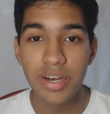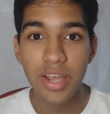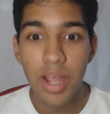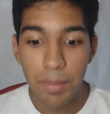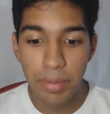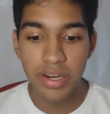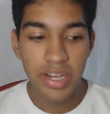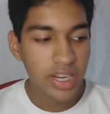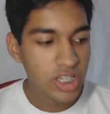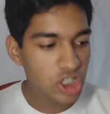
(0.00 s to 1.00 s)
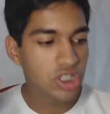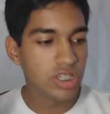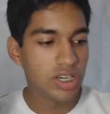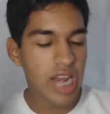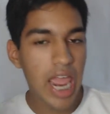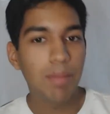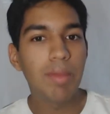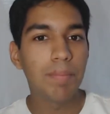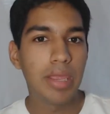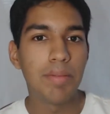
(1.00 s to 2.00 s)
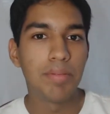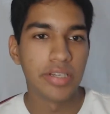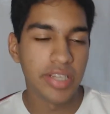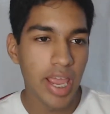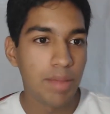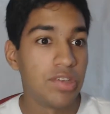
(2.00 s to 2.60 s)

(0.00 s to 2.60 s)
But just naming people's names and saying,